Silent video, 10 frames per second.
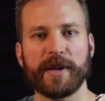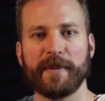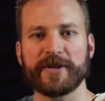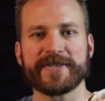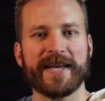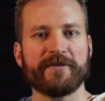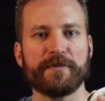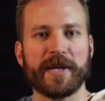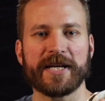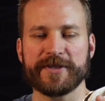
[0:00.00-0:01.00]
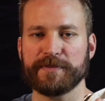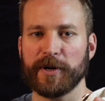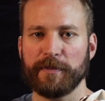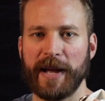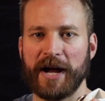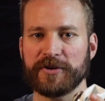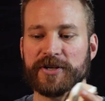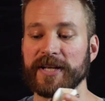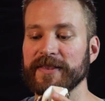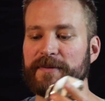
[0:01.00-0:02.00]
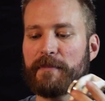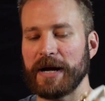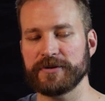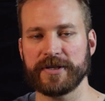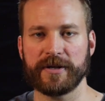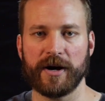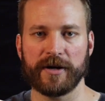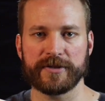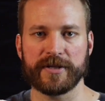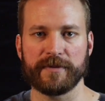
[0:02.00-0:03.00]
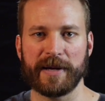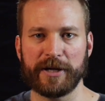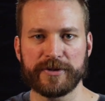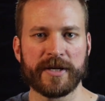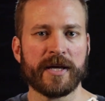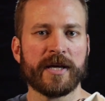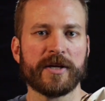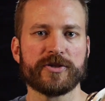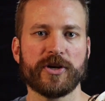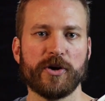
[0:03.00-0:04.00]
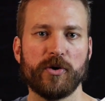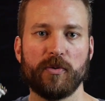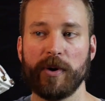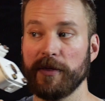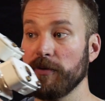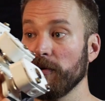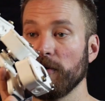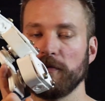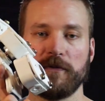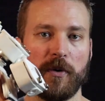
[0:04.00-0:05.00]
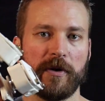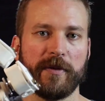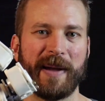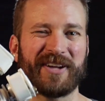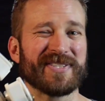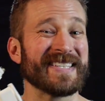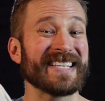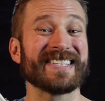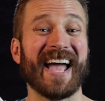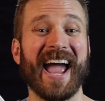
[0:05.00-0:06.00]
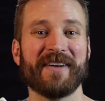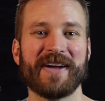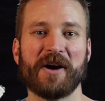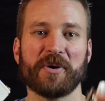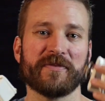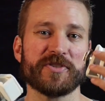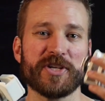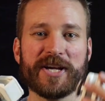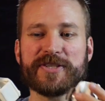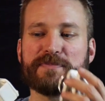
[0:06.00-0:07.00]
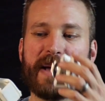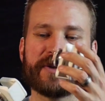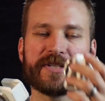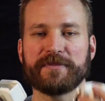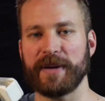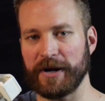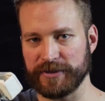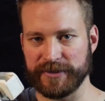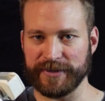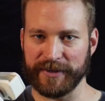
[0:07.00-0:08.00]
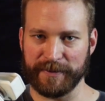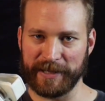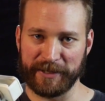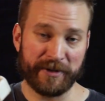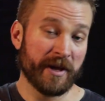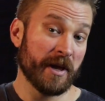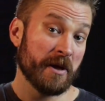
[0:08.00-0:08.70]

me about seven minutes per pouch to get them mounted onto the belt. So with four of the pouches, that's a half hour of just mounting pouches on the belt.